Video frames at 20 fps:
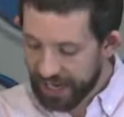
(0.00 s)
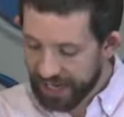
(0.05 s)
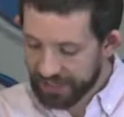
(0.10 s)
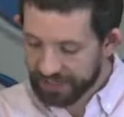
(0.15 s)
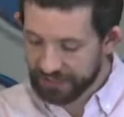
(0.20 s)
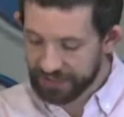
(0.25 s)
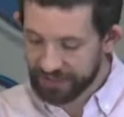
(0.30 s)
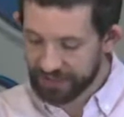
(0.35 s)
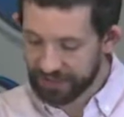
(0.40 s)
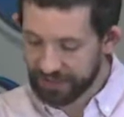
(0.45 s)

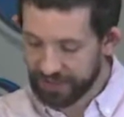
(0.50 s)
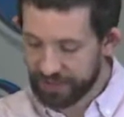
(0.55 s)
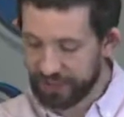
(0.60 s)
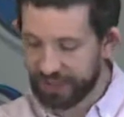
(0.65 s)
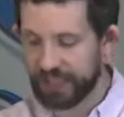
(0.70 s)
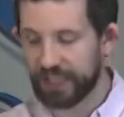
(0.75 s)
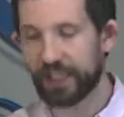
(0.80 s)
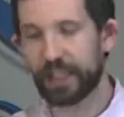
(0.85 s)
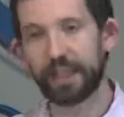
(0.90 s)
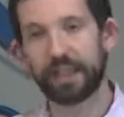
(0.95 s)
end
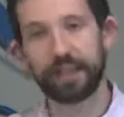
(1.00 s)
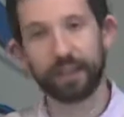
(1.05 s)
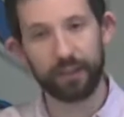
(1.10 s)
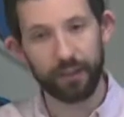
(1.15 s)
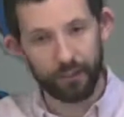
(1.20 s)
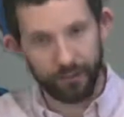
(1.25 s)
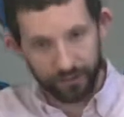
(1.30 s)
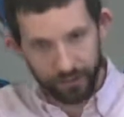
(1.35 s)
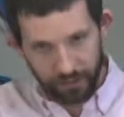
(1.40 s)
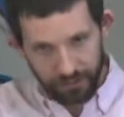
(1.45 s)
in
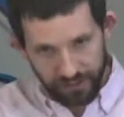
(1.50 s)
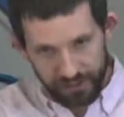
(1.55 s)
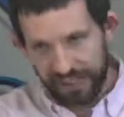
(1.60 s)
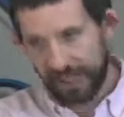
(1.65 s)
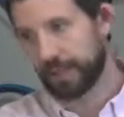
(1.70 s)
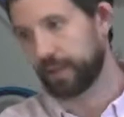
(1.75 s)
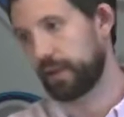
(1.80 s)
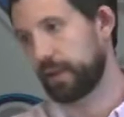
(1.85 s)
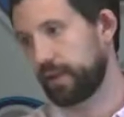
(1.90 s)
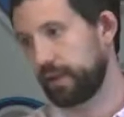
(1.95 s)

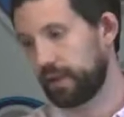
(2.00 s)
death.